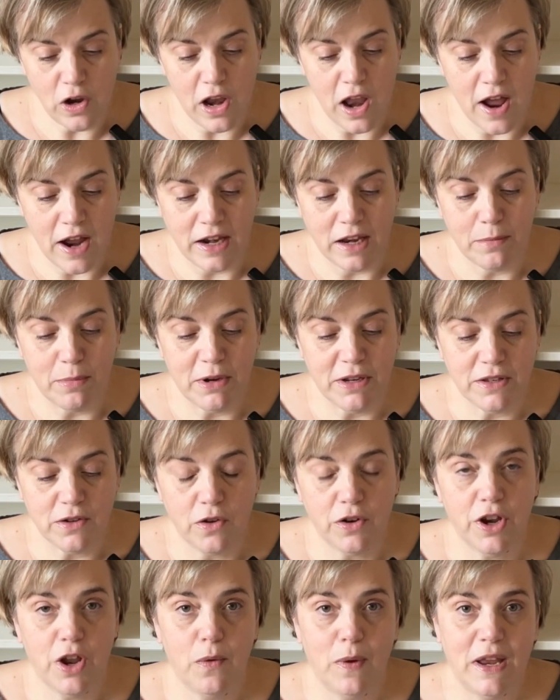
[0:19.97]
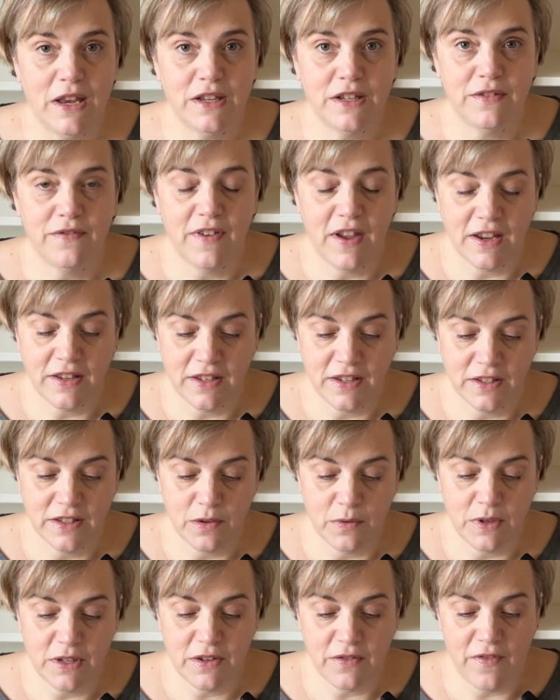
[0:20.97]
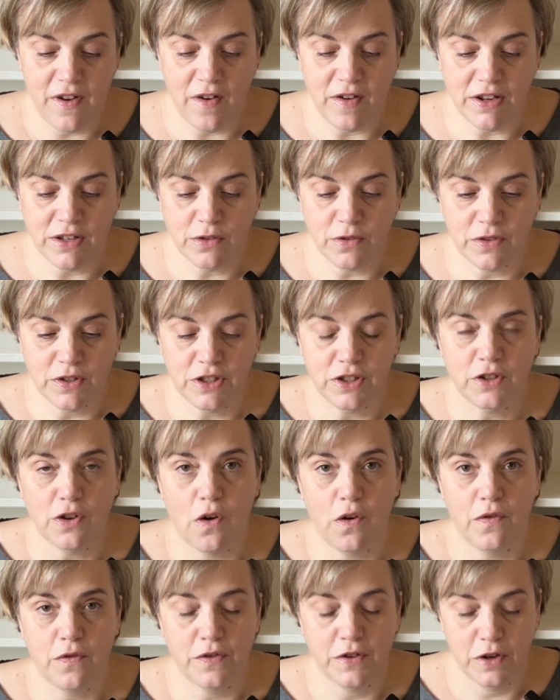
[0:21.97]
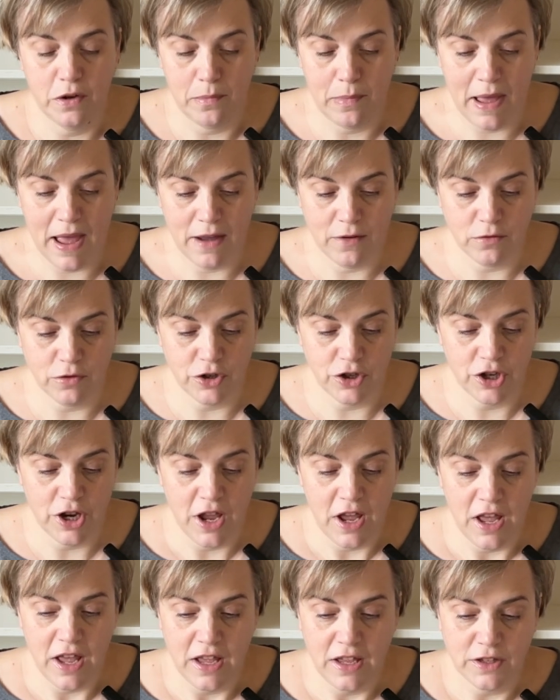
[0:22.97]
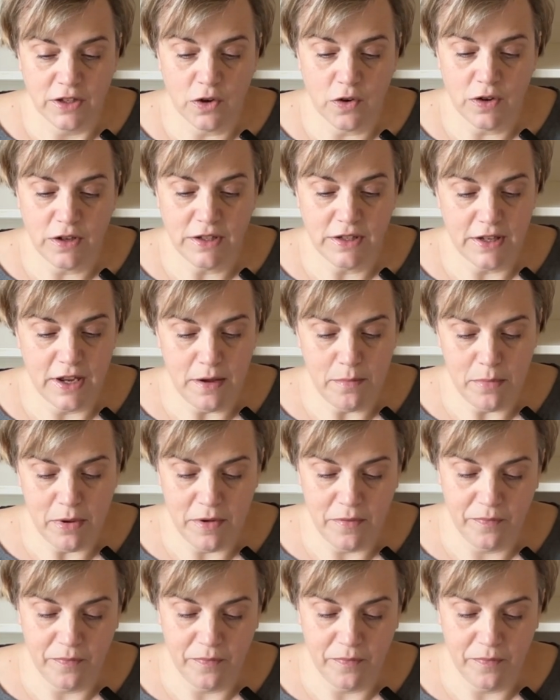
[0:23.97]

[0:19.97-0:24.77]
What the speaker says: lining but it's got no interfacing, so it's a very sort of soft pouch. It's got a zip,